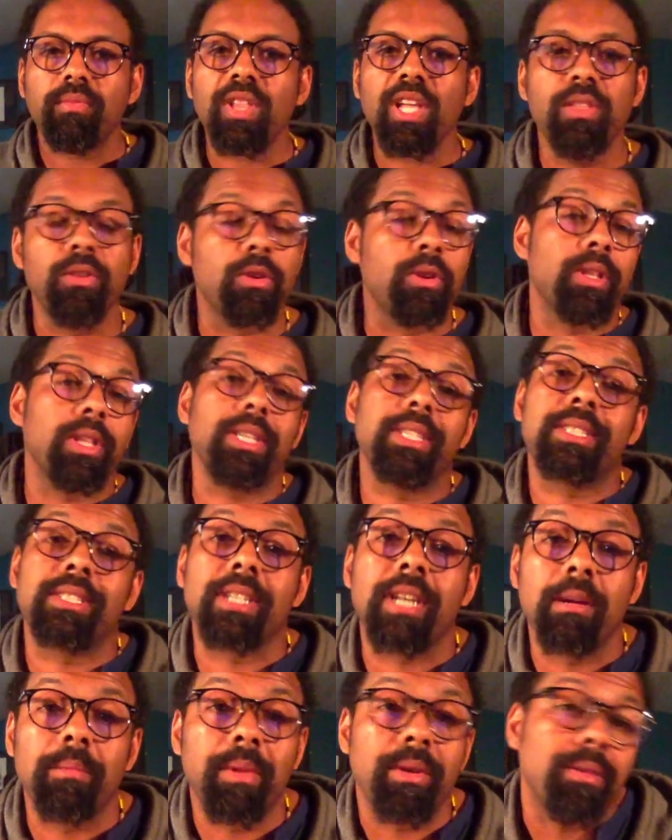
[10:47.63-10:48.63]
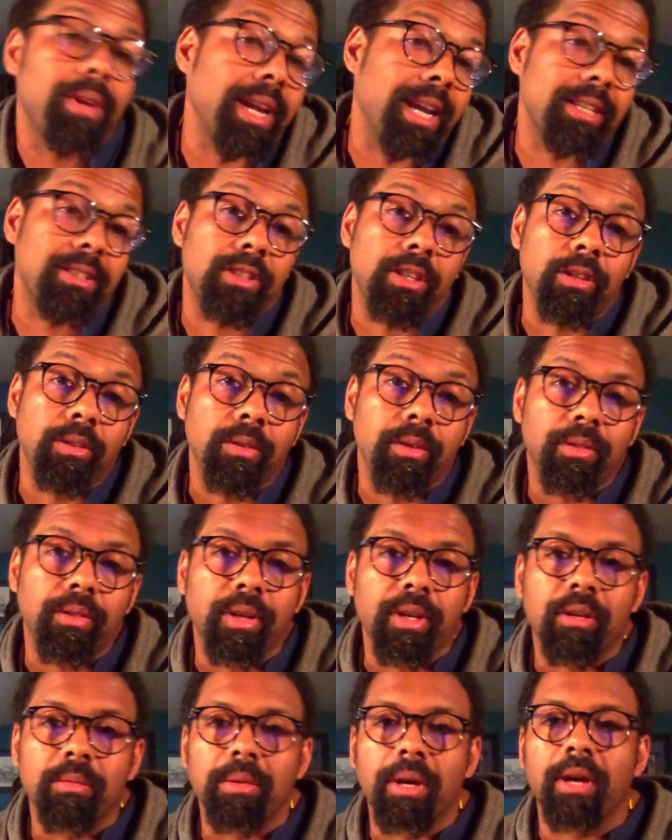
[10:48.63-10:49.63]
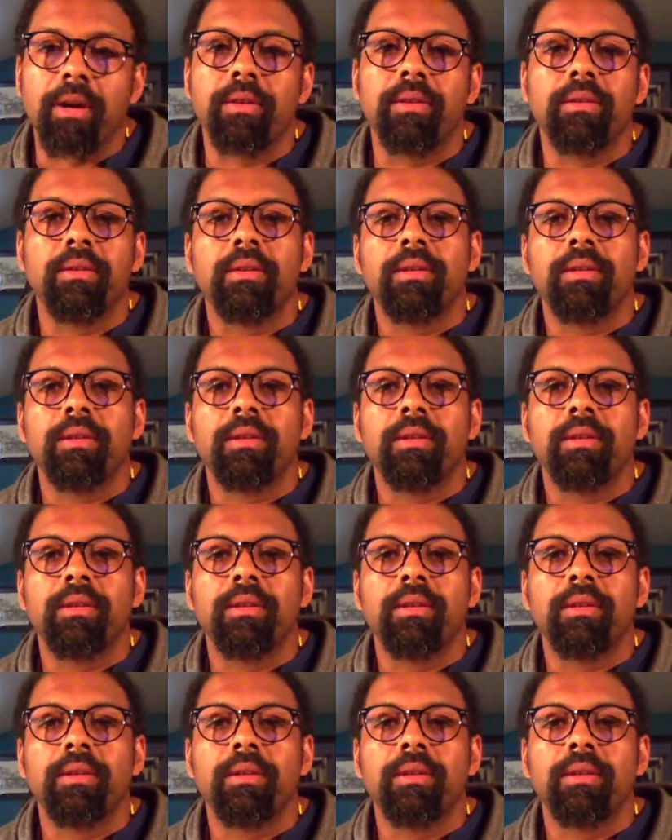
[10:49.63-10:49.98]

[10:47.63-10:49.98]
or at least that I'm asking you to think about,